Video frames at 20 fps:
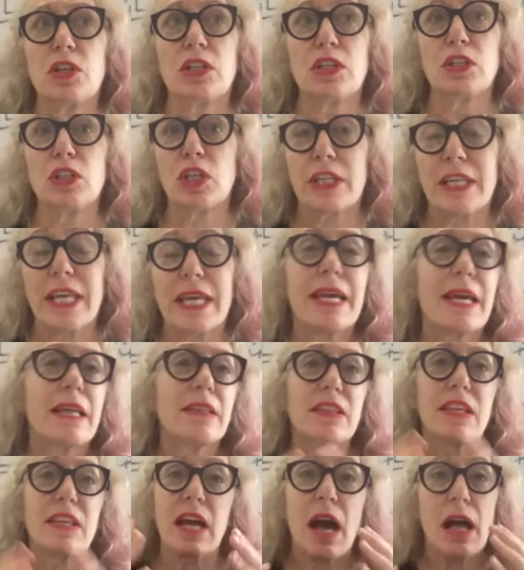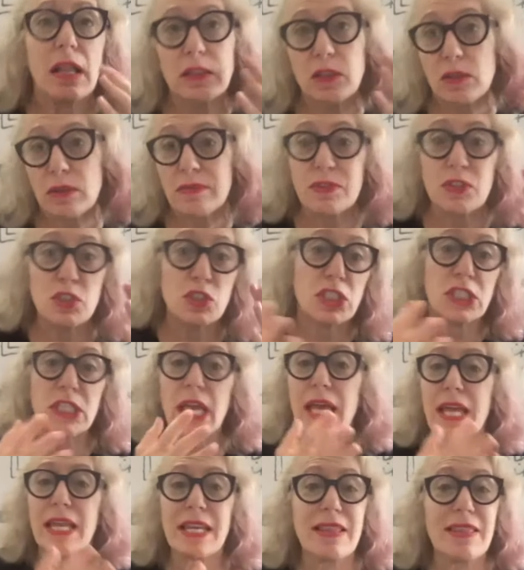looking at the color of your
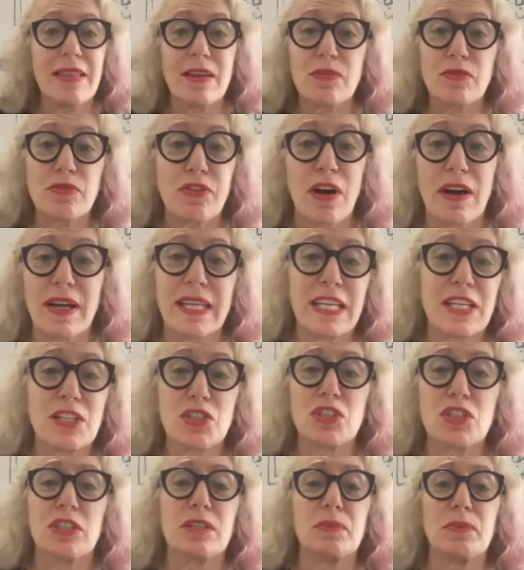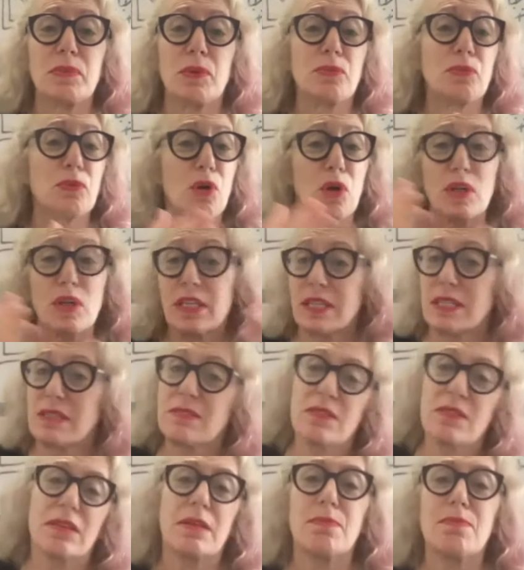skin and then finding a suitable product that's
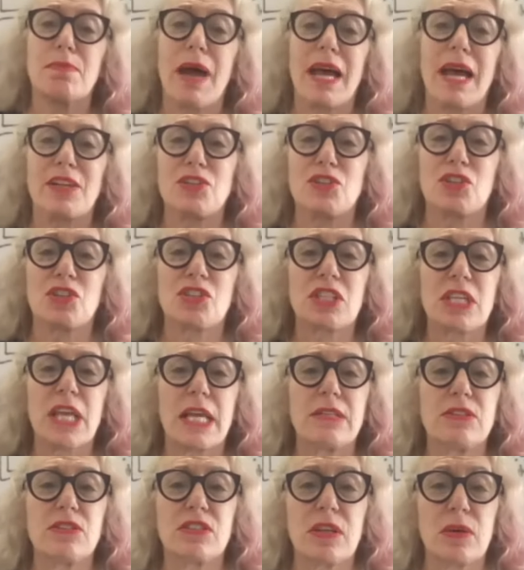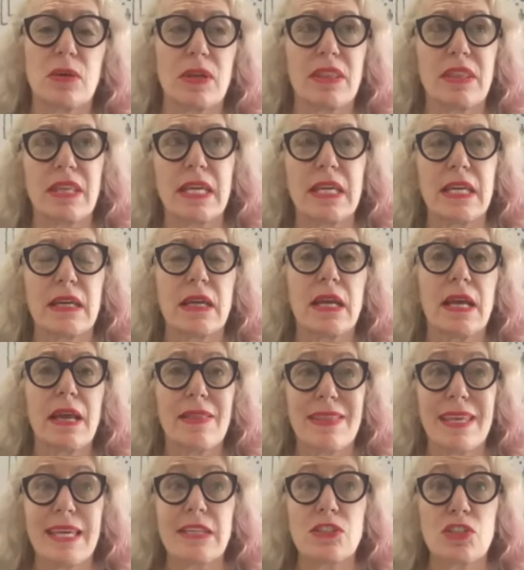going to match your skin. So I think
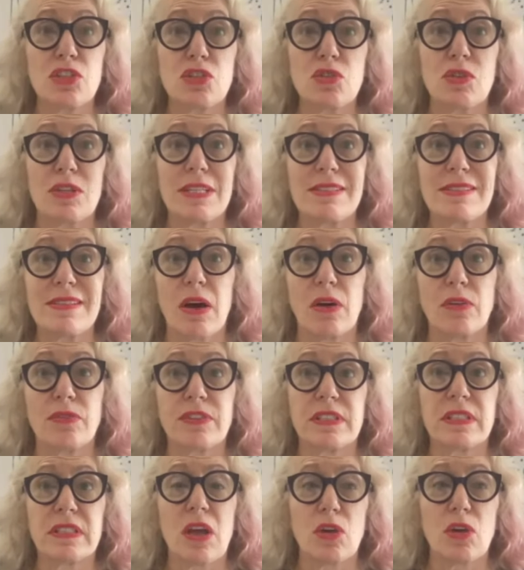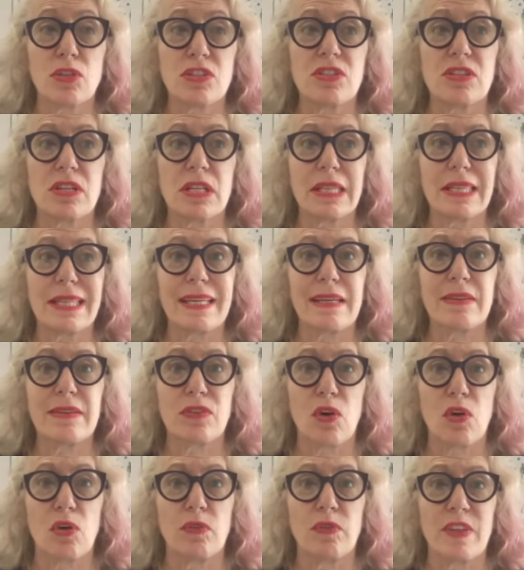the industry itself is constantly
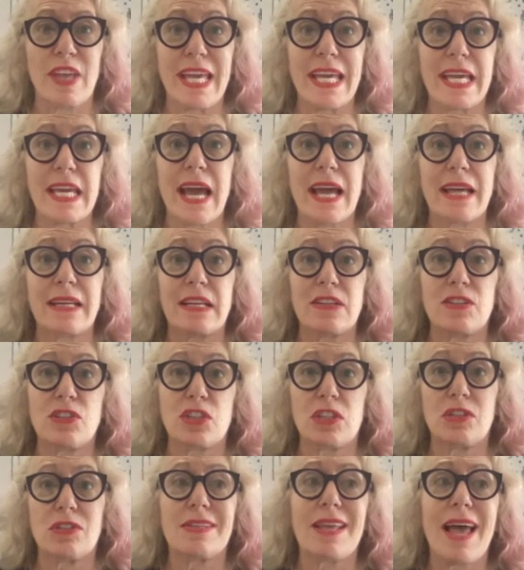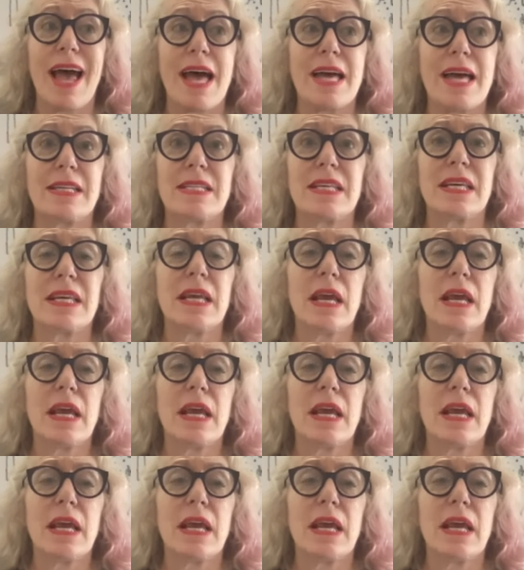evolving. And as you said,